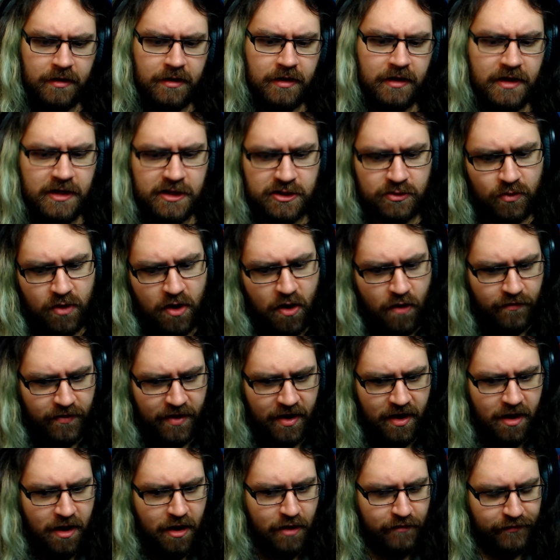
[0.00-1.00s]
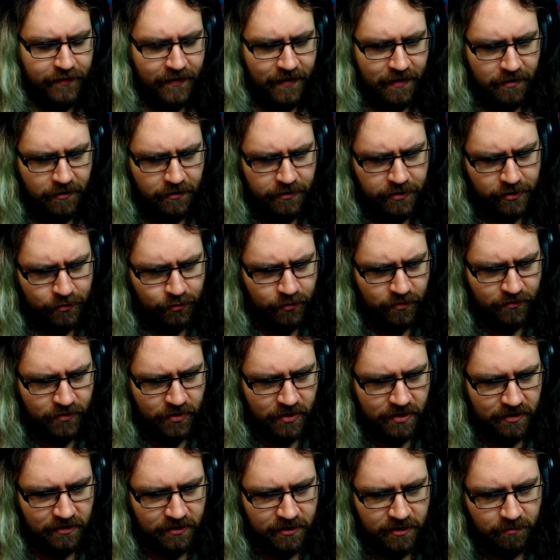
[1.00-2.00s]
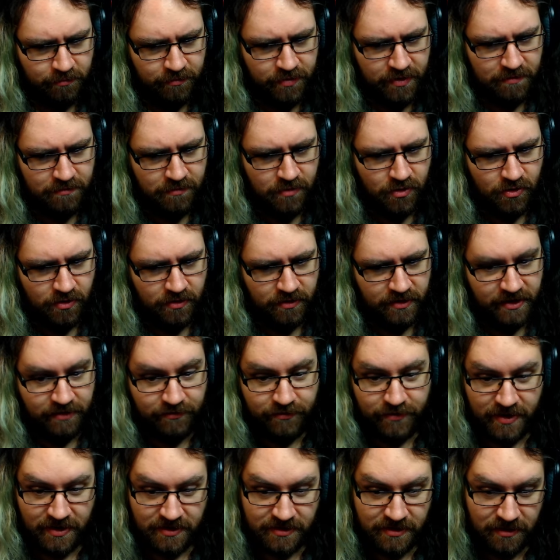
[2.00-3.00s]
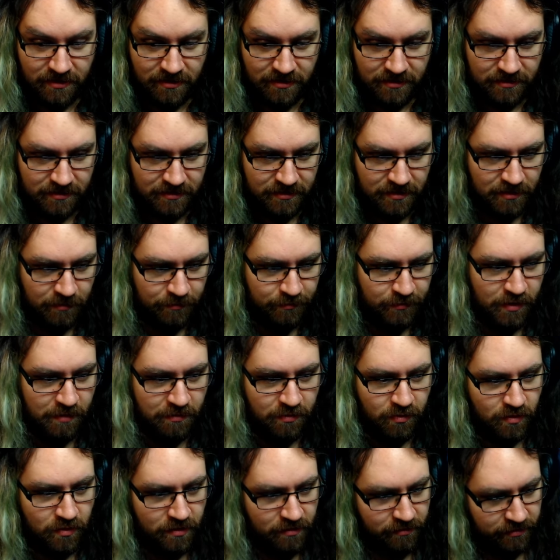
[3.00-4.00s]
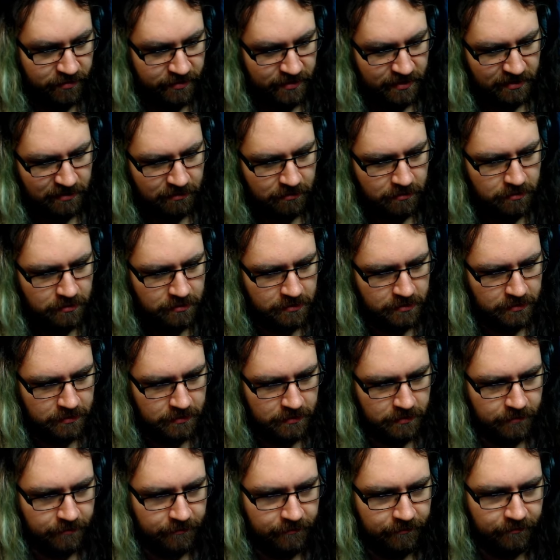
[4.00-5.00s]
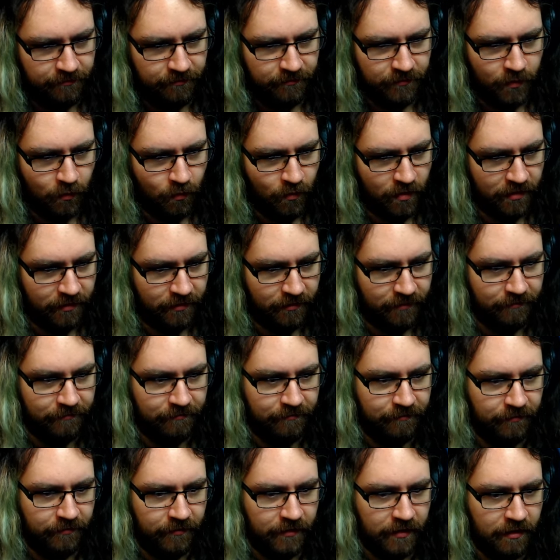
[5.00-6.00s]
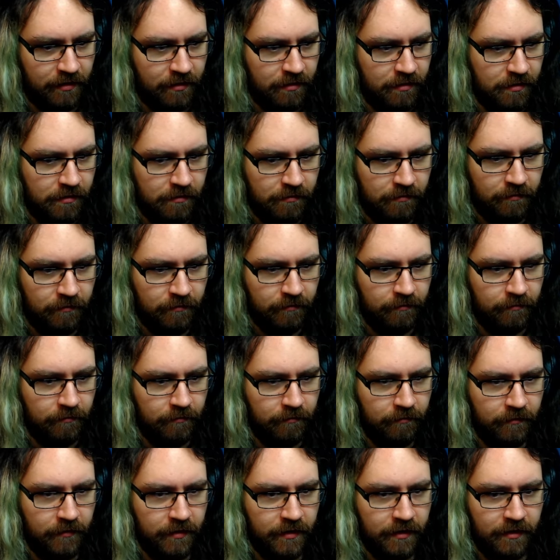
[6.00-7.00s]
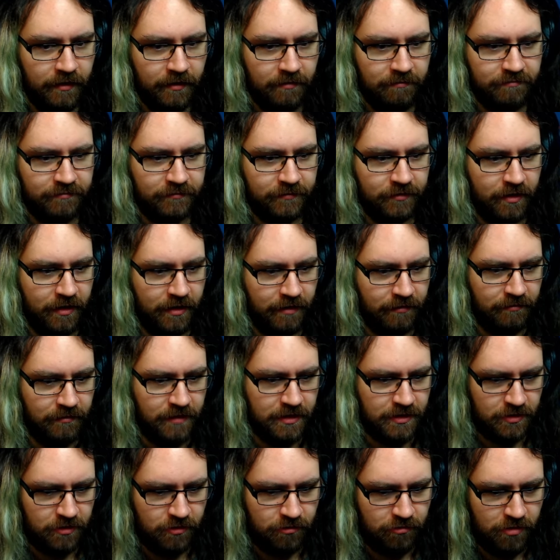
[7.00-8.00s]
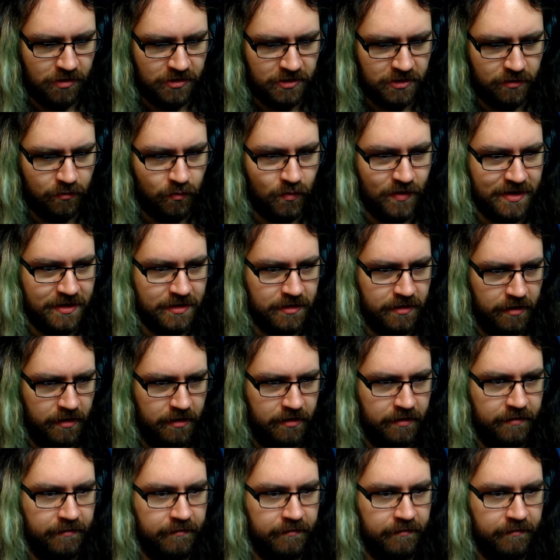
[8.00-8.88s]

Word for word: At least we're over half health. We've got a little bit more. In fact, I'll uh, I'll pop one thing. Why not? Um, right. Let's cross the way.